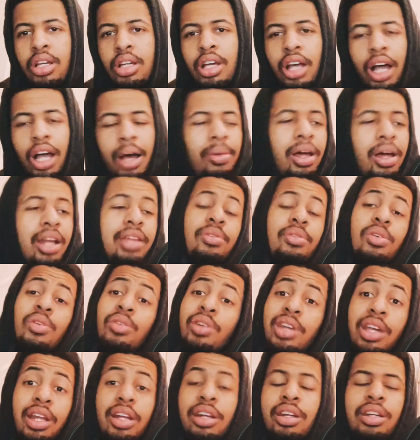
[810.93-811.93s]
I'm not even going to
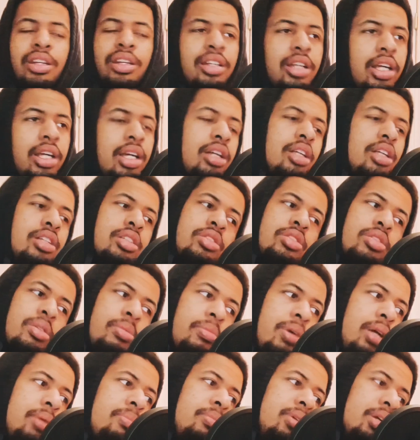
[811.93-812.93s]
get into that because it's going
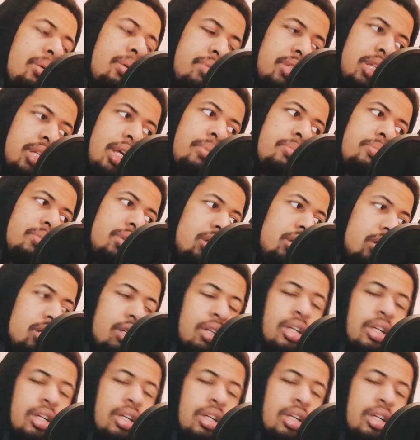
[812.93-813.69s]
to upset me.